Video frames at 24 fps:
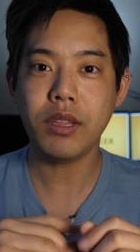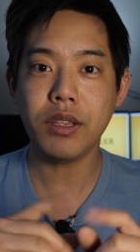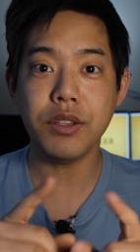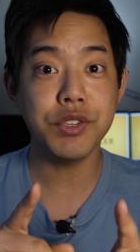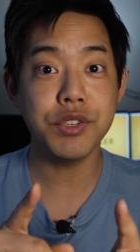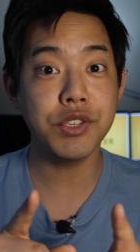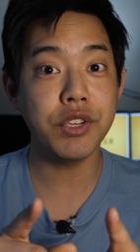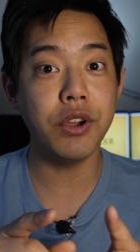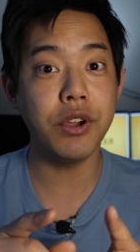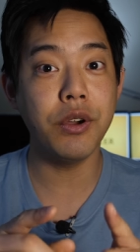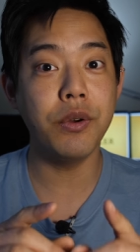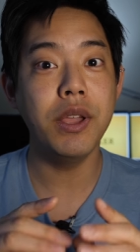
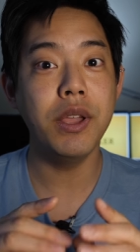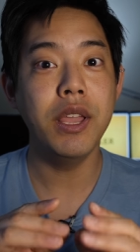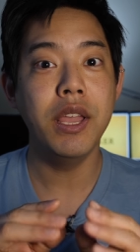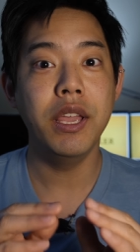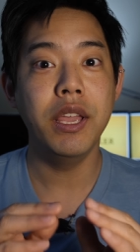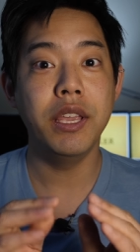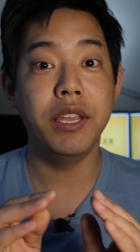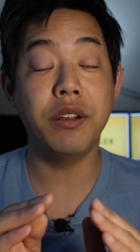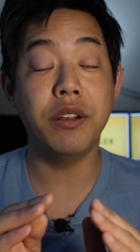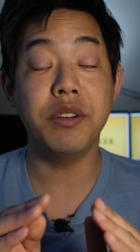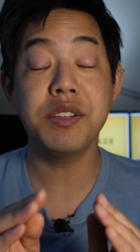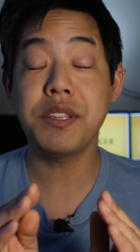So
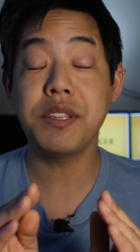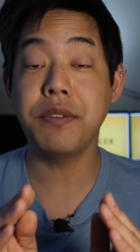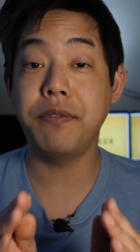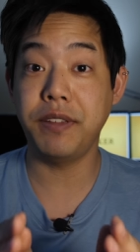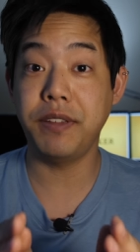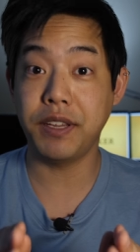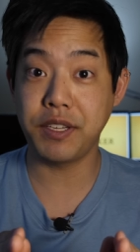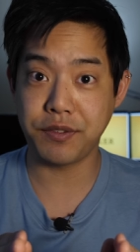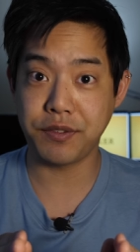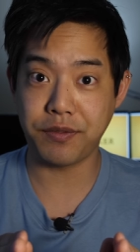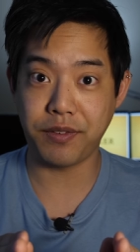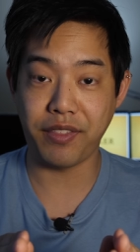here's the
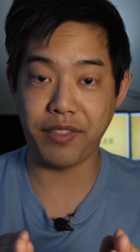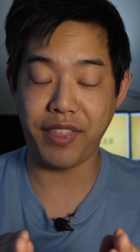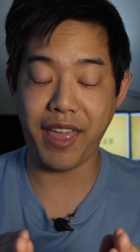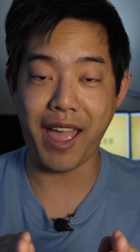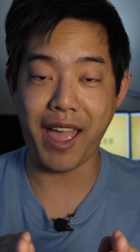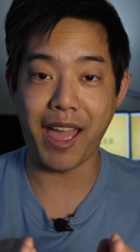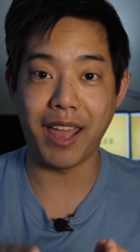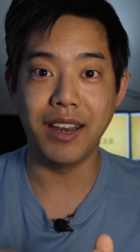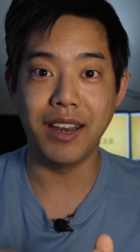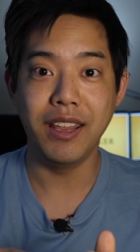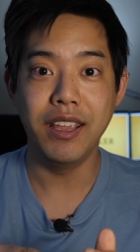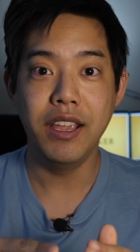fix for
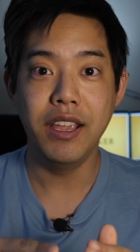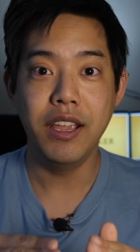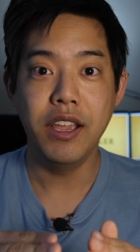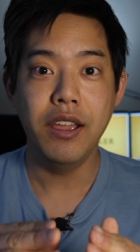that.